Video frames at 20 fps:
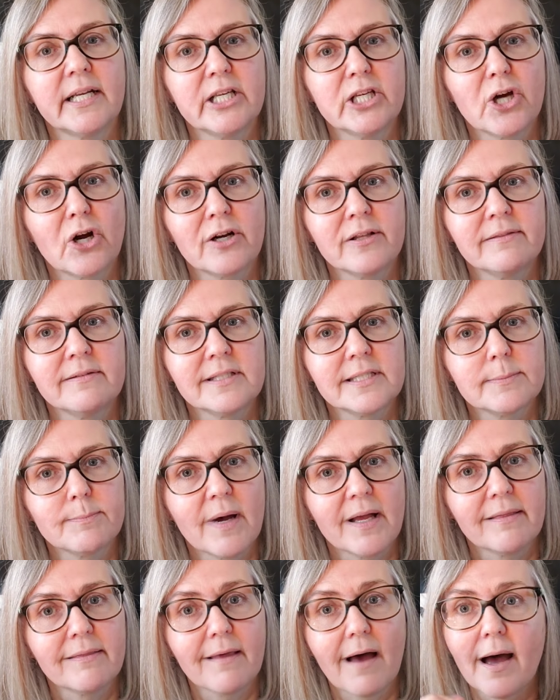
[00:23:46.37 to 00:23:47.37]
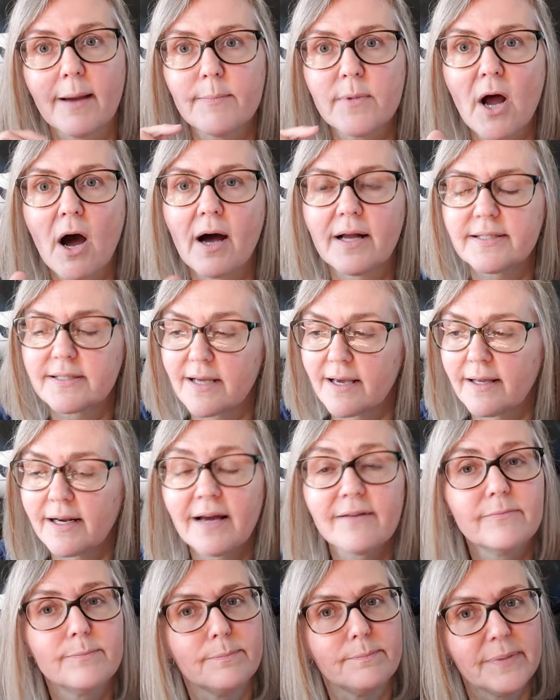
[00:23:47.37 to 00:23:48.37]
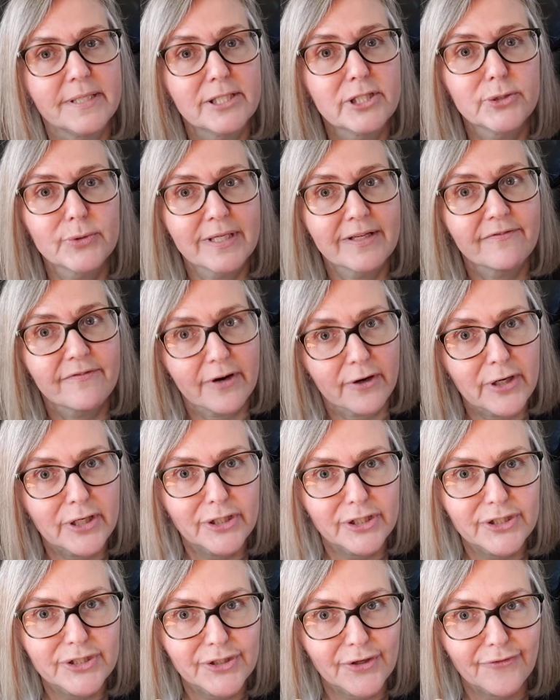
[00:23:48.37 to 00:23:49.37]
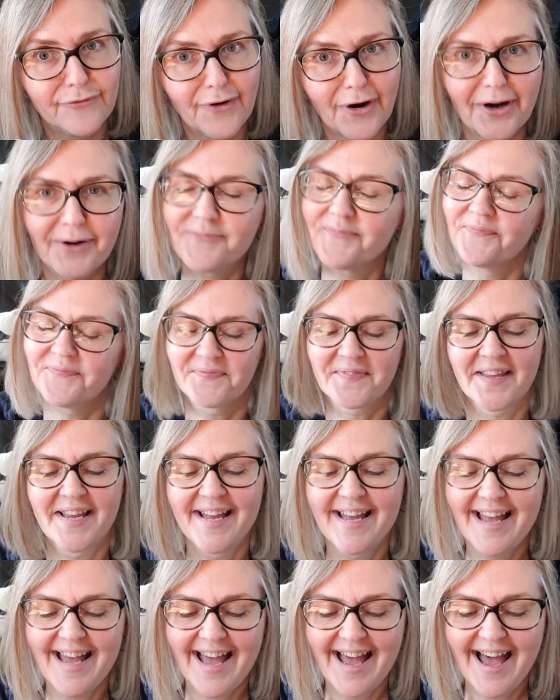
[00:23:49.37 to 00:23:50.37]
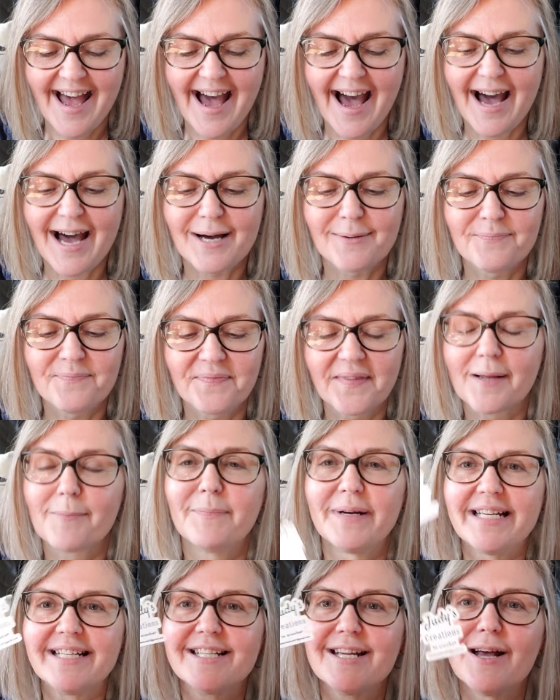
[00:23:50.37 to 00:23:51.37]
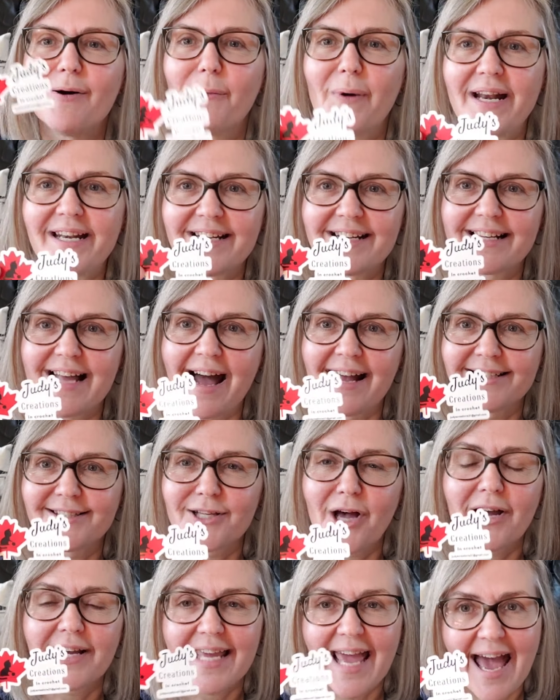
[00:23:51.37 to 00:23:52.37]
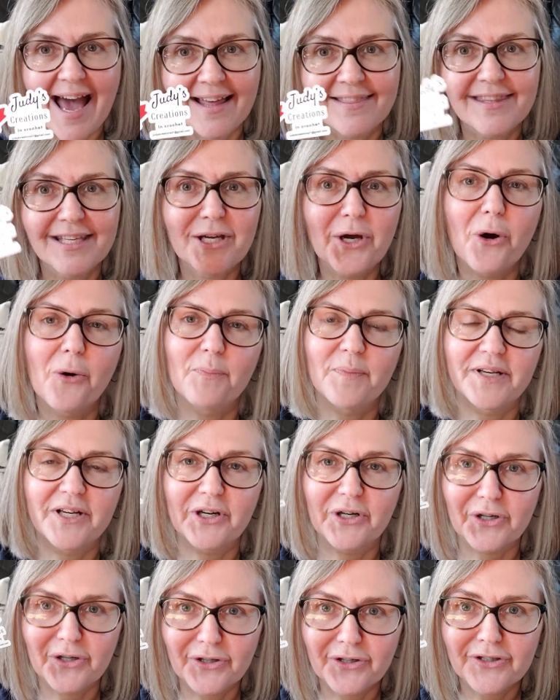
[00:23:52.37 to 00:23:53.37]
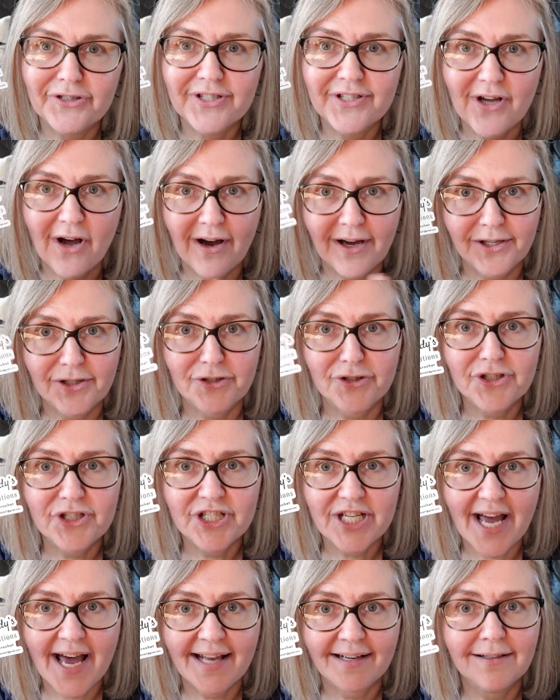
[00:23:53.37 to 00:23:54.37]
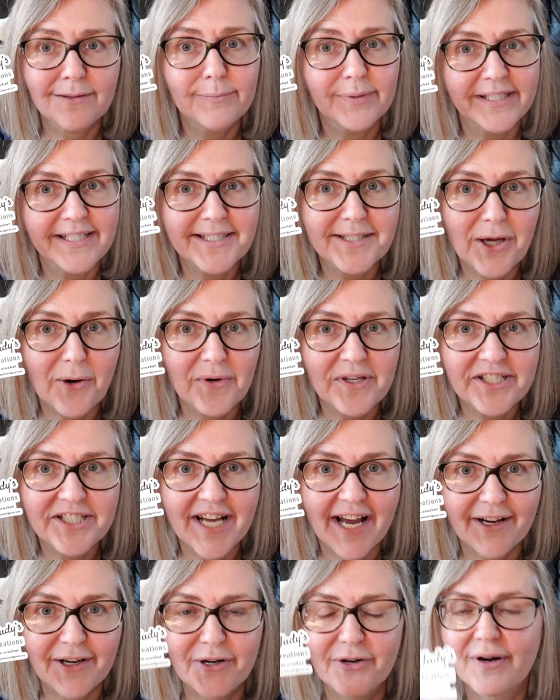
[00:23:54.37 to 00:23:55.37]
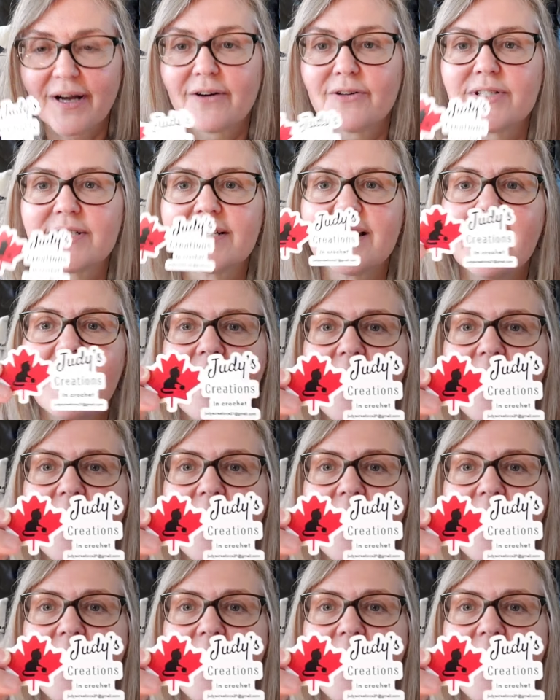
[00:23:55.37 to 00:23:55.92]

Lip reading: any yarn this month. I'm not. And I've been doing very good so far. But when I saw Kathy open hers on her channel, please go and check her out.